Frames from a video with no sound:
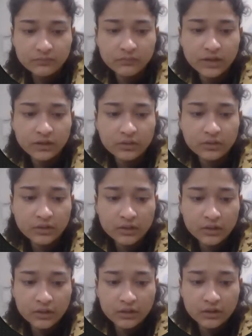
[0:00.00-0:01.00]
Now
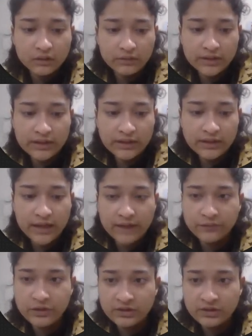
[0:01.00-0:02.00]
we have
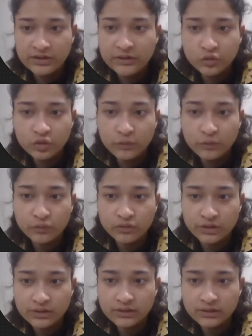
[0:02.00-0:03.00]
seen 2
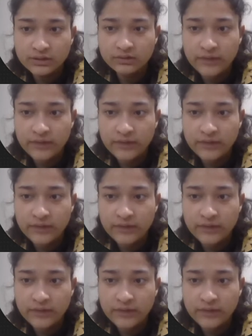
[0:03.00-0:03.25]
approaches.